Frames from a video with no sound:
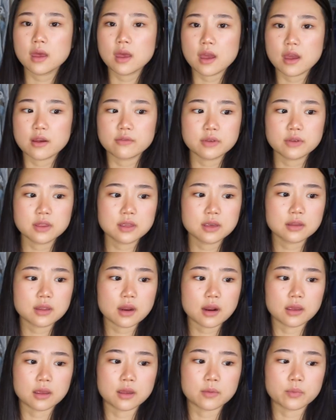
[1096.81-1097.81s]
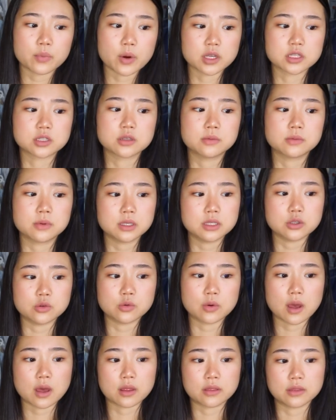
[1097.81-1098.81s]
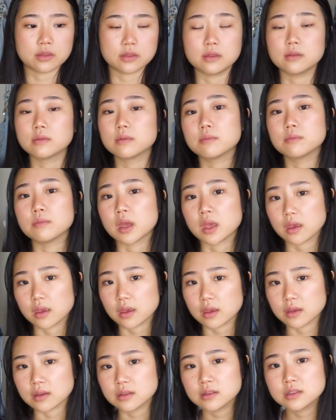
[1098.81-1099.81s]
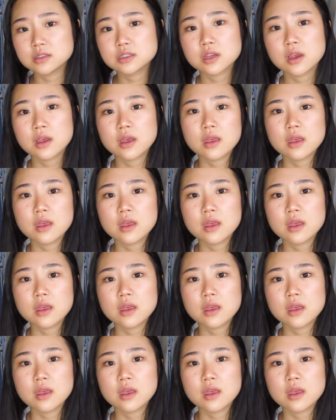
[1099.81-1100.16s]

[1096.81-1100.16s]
everything that I can possibly do at my age.